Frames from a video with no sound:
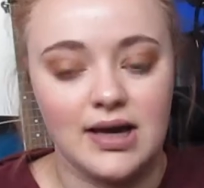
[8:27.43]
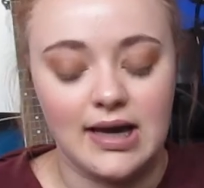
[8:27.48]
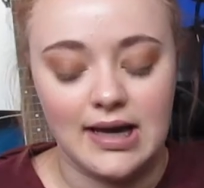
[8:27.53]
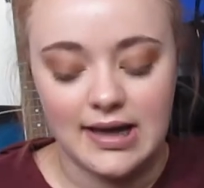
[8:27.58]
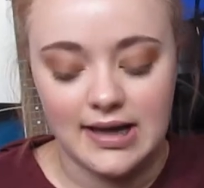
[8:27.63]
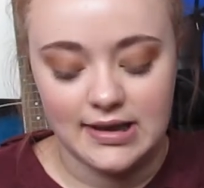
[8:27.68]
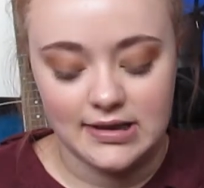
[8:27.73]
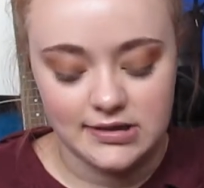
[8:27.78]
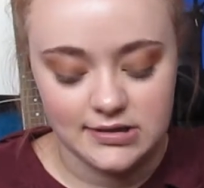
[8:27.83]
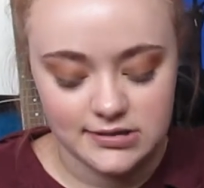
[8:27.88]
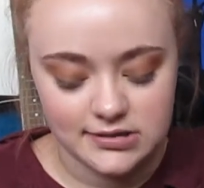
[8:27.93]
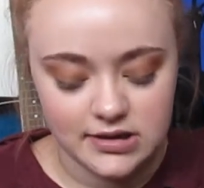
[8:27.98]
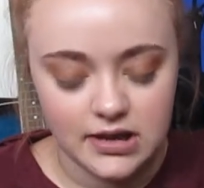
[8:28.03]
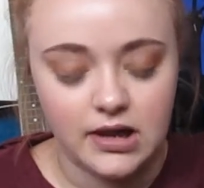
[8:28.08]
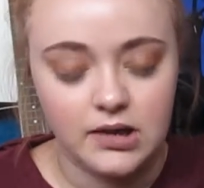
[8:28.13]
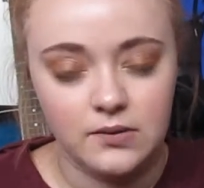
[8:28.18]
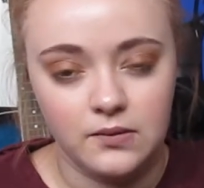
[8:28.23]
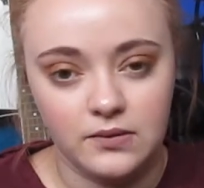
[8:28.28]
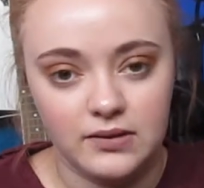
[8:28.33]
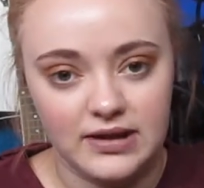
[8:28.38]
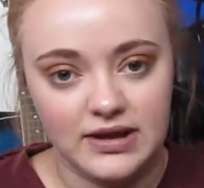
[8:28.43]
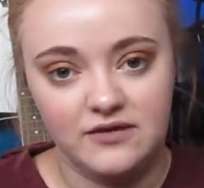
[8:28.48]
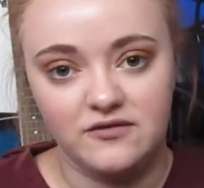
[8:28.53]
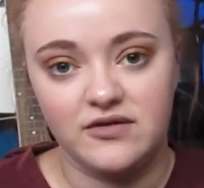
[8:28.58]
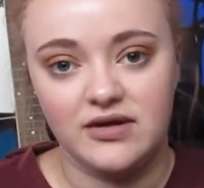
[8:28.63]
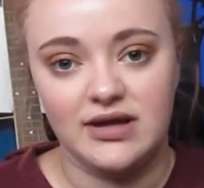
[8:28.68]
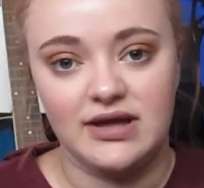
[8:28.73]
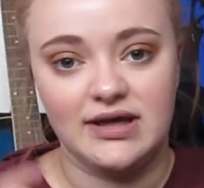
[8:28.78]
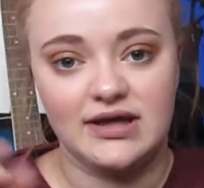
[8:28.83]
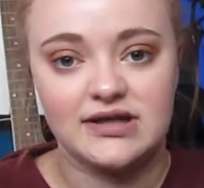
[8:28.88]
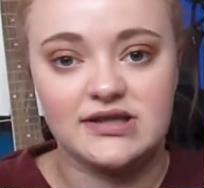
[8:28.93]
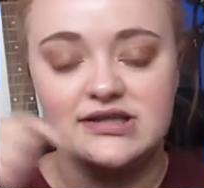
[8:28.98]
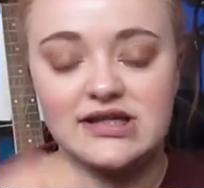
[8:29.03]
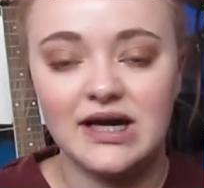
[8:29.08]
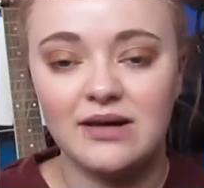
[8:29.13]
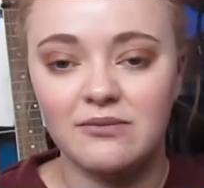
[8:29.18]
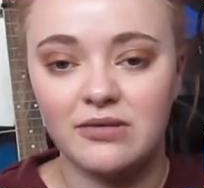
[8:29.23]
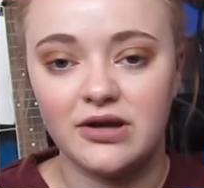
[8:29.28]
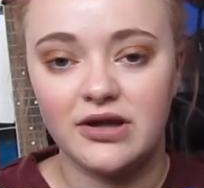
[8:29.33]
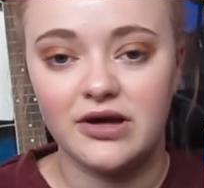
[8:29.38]
and I will leave a link
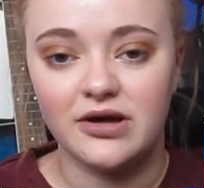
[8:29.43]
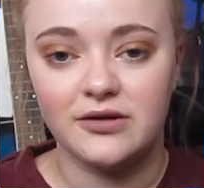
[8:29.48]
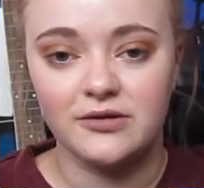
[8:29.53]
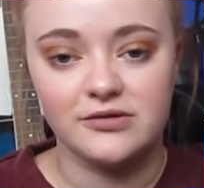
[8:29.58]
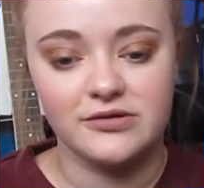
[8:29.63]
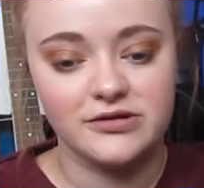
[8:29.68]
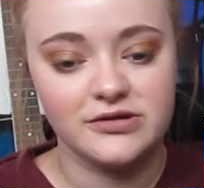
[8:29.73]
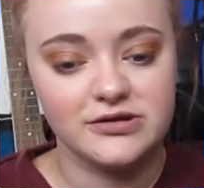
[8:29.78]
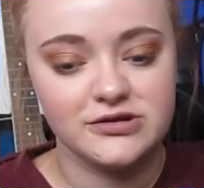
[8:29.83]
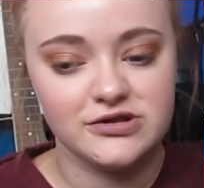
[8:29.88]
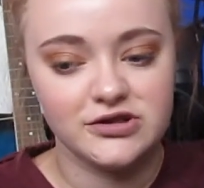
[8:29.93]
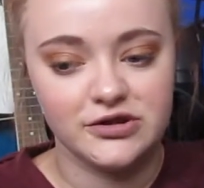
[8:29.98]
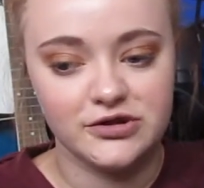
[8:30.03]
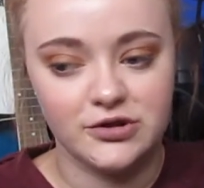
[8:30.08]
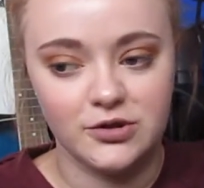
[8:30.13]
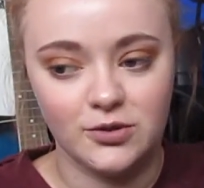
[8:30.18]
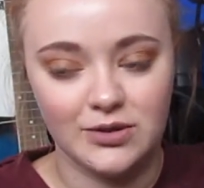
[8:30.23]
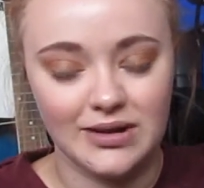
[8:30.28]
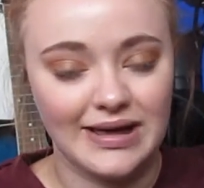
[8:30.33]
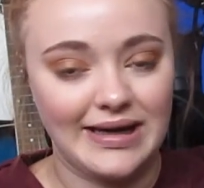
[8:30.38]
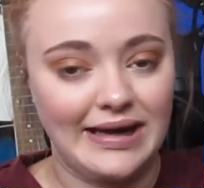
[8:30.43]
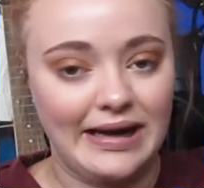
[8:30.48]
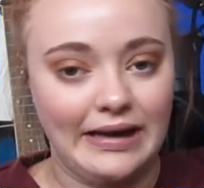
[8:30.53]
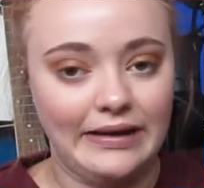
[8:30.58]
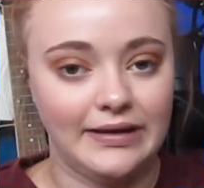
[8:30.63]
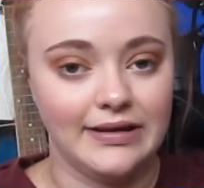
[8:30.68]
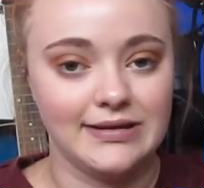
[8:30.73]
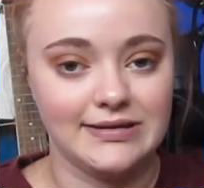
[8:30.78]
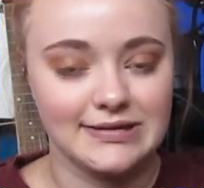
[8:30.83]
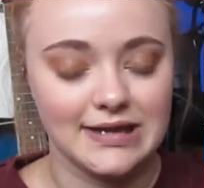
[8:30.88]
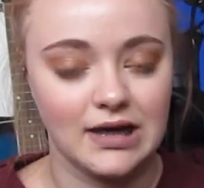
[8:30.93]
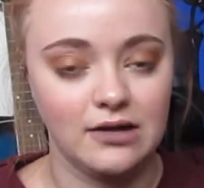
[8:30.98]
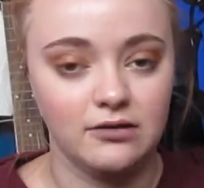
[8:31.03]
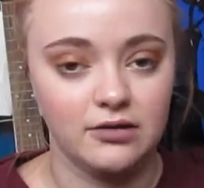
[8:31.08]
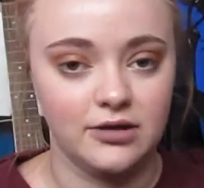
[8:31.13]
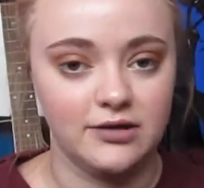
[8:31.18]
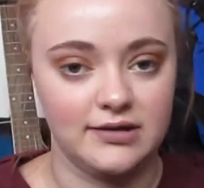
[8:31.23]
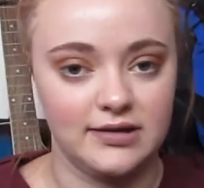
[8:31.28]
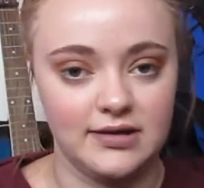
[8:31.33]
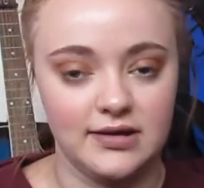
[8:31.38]
down below so you can
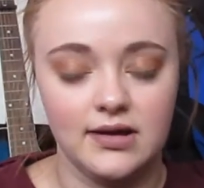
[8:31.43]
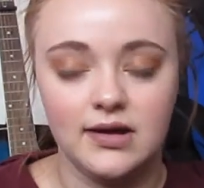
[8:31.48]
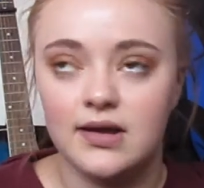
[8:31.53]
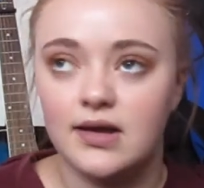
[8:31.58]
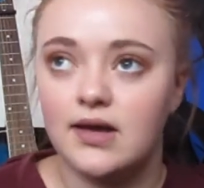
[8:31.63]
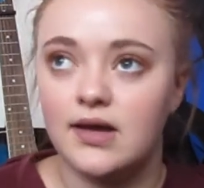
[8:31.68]
download it.